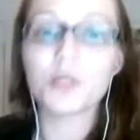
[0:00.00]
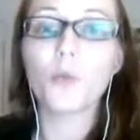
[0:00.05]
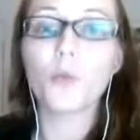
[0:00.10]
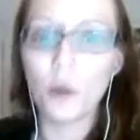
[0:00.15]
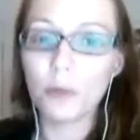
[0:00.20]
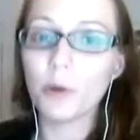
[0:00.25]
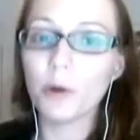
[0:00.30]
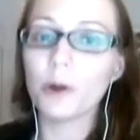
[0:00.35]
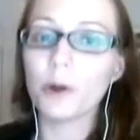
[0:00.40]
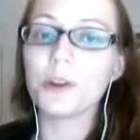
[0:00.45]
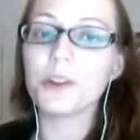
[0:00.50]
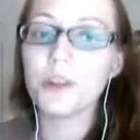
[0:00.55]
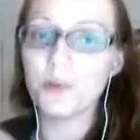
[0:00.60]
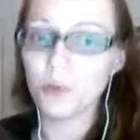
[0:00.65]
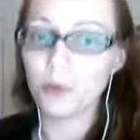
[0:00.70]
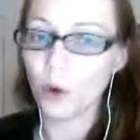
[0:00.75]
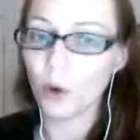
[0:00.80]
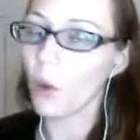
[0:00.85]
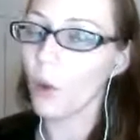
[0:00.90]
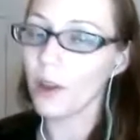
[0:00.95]
one person,
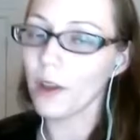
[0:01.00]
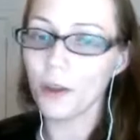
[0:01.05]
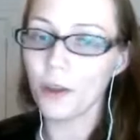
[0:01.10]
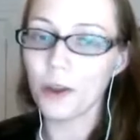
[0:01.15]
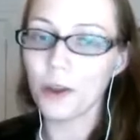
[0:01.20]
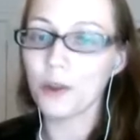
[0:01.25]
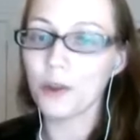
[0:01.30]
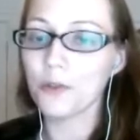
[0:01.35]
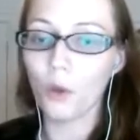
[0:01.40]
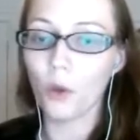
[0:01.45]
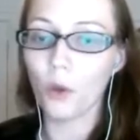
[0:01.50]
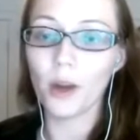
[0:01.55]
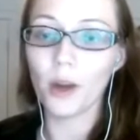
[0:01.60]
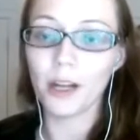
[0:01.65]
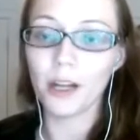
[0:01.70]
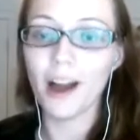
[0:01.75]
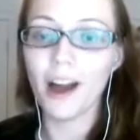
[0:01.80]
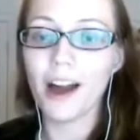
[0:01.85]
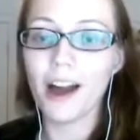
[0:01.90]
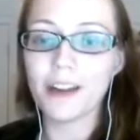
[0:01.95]
for one look, for one
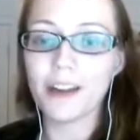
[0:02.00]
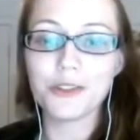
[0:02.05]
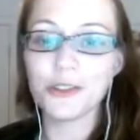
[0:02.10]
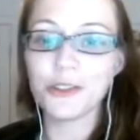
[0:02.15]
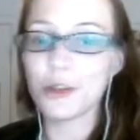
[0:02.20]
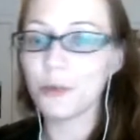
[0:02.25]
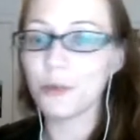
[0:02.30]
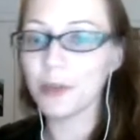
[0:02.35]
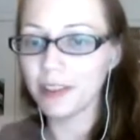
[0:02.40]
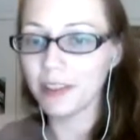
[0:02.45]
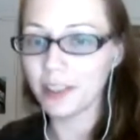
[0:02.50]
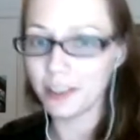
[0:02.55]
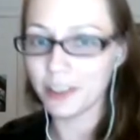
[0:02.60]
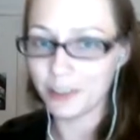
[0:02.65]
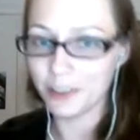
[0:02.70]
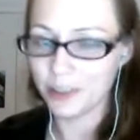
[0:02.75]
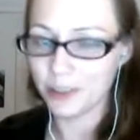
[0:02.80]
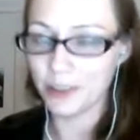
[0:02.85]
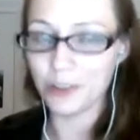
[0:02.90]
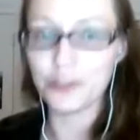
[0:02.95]
costume, and then
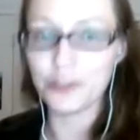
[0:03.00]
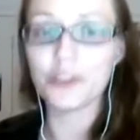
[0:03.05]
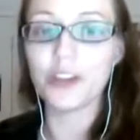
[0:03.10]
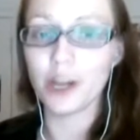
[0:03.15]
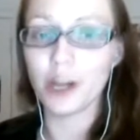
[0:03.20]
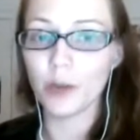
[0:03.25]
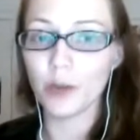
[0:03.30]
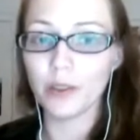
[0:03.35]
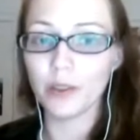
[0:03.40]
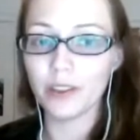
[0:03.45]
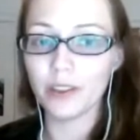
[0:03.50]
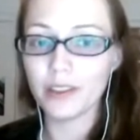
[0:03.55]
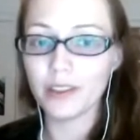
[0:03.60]
you're stuck with it.